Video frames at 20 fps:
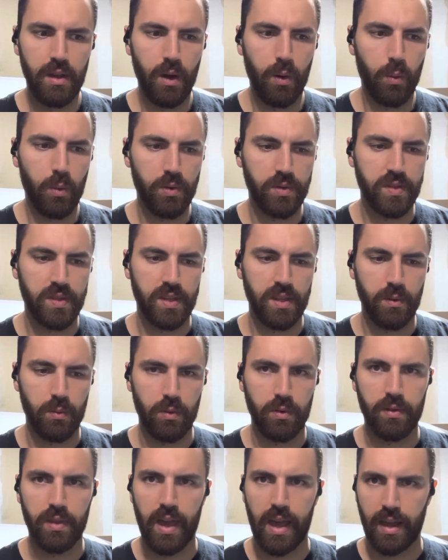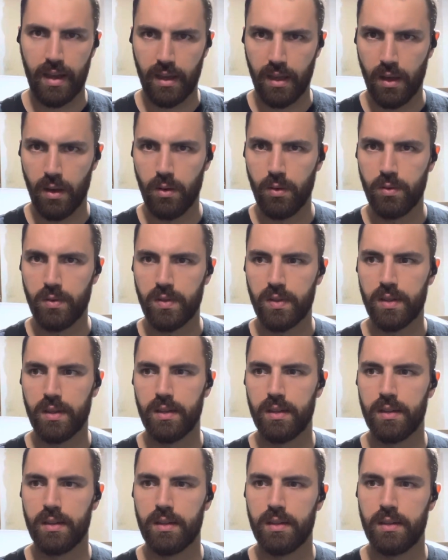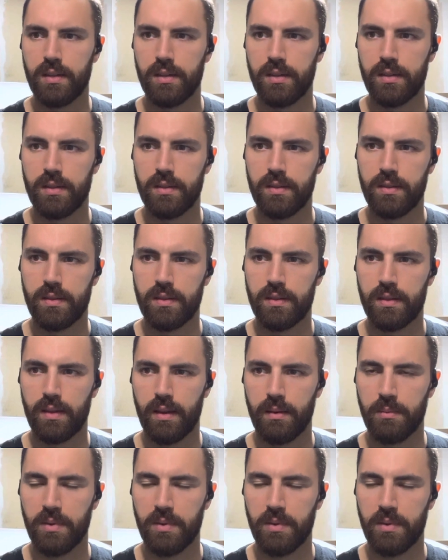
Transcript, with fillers: We'll see where that goes. It is um,